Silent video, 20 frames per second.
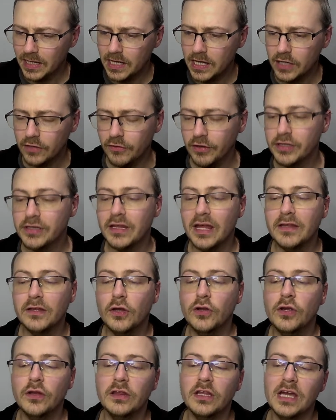Chris said, could you
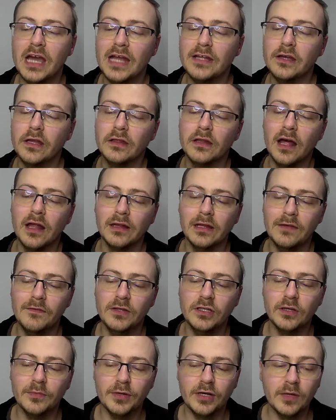see AJ Styles leaving
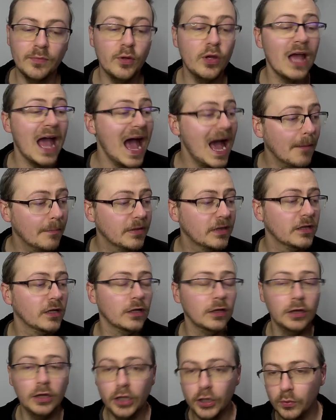WWE?
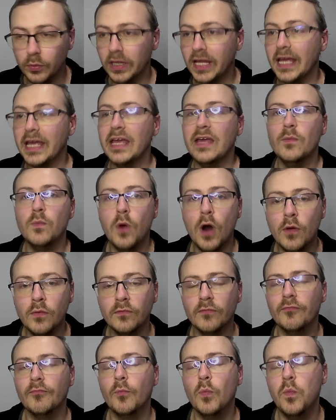Absolutely. He won't
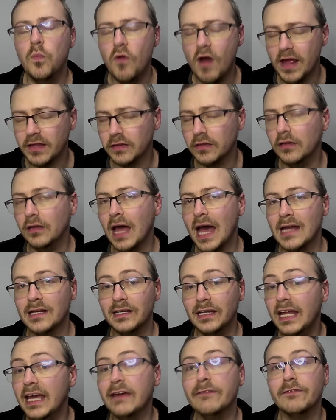wrestle and
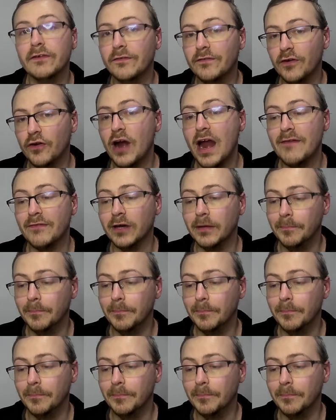live forever.